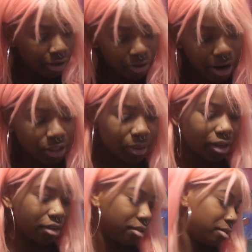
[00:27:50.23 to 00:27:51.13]

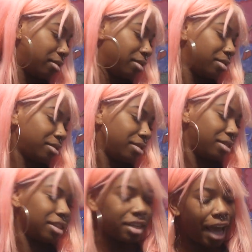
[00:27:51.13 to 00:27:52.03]
graduated
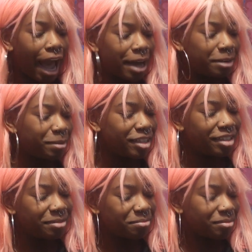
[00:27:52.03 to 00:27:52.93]
the
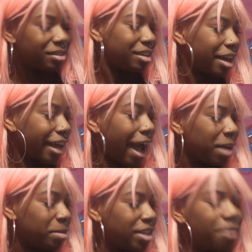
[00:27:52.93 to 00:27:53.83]
Academy
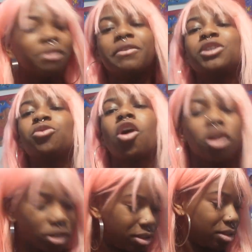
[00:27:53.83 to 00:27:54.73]
of the Visual
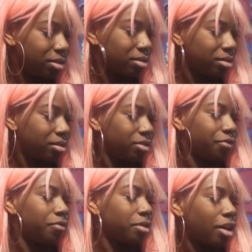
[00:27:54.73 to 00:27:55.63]
Art.
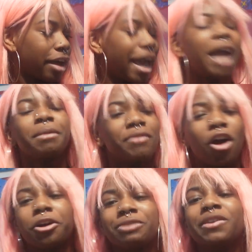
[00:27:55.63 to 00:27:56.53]
Academy of the
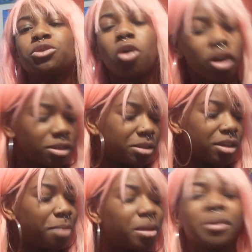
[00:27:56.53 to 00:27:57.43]
Arts, Visual Arts.
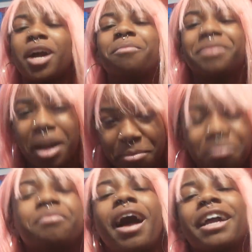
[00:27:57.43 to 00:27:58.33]
Yep, there we go. Yep,
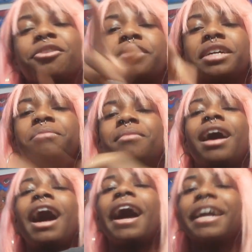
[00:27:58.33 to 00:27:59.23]
I can read.
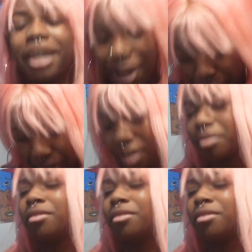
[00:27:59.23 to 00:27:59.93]
I can read.